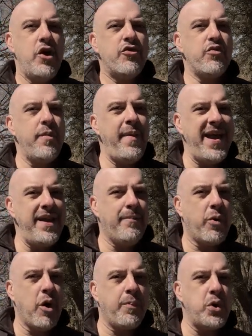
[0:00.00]
the remaining
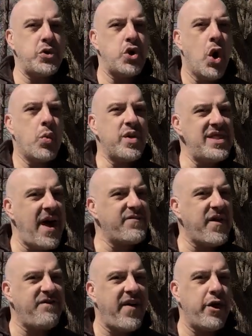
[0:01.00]
Purples were left
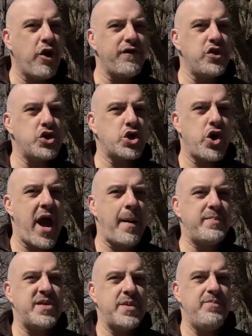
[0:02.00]
to fight over the
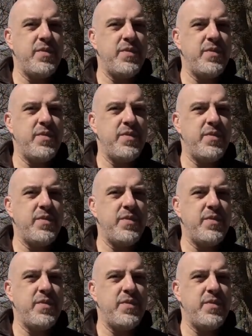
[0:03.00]
scraps.